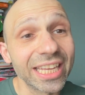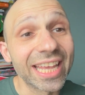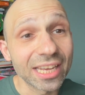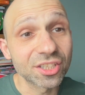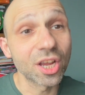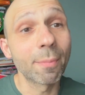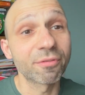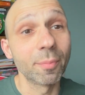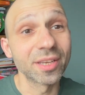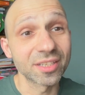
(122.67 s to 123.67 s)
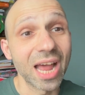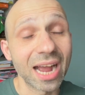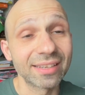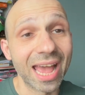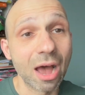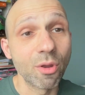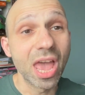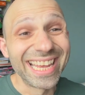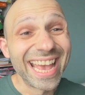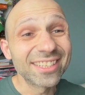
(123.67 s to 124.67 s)
gets up from this knockdown.
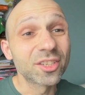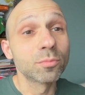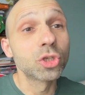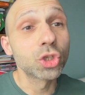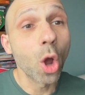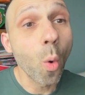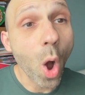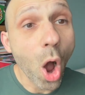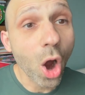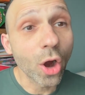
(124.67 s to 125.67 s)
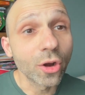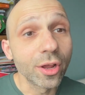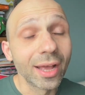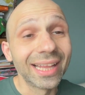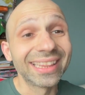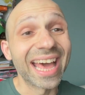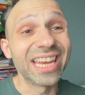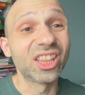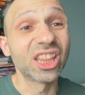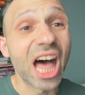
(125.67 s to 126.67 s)
He hits him so hard that
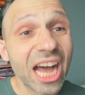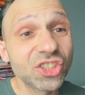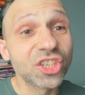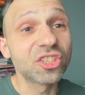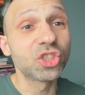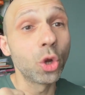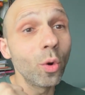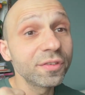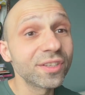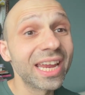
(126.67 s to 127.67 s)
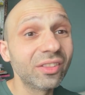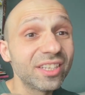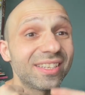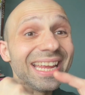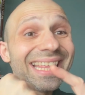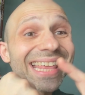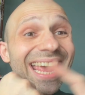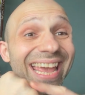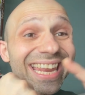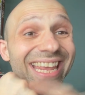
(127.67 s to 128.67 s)
he lodges two of Stanley's teeth
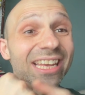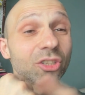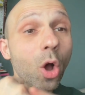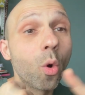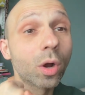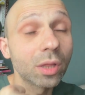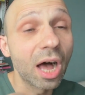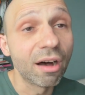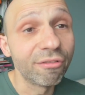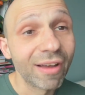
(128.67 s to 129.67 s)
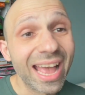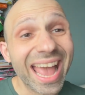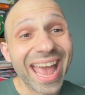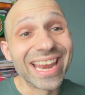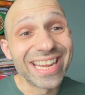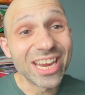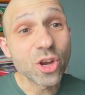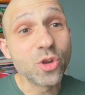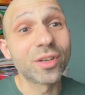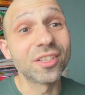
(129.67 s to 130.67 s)
in his own glove. And here
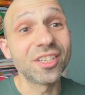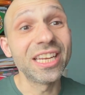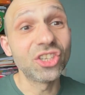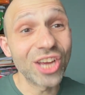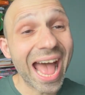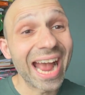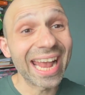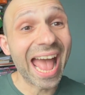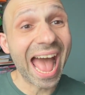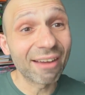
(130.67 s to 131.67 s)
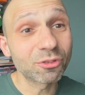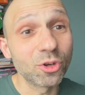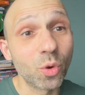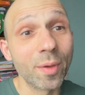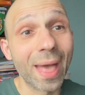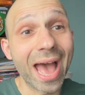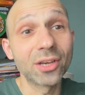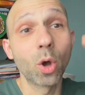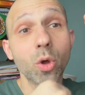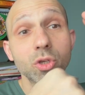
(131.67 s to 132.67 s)
you could see Jack, after doing
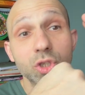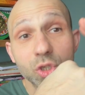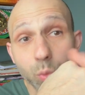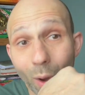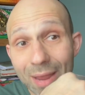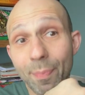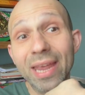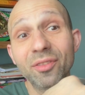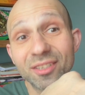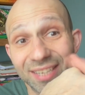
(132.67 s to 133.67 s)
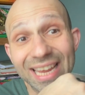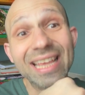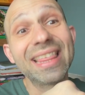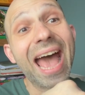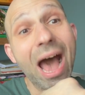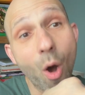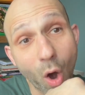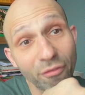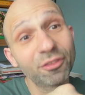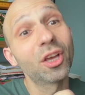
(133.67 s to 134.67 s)
that, swiping the teeth
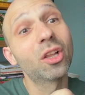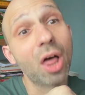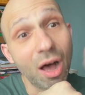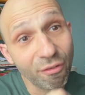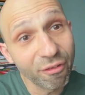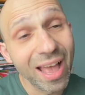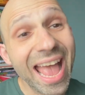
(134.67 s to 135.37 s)
off the glove